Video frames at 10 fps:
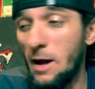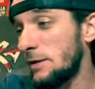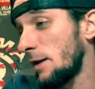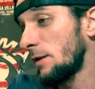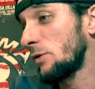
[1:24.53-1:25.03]
I
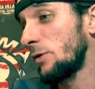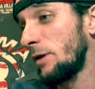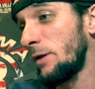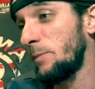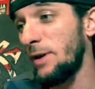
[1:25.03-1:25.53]
take it to
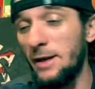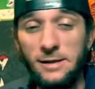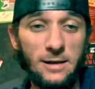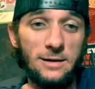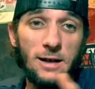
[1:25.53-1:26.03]
another place,
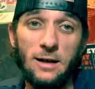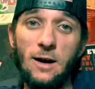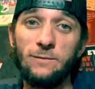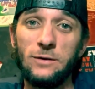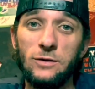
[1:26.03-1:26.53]
I take it
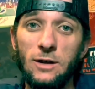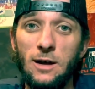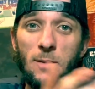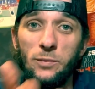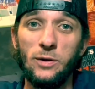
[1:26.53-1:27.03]
off the truck,
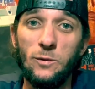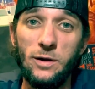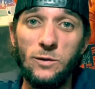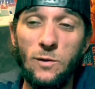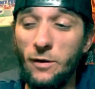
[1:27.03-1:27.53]
I put it where
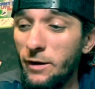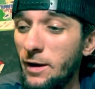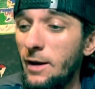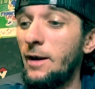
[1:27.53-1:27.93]
you want it.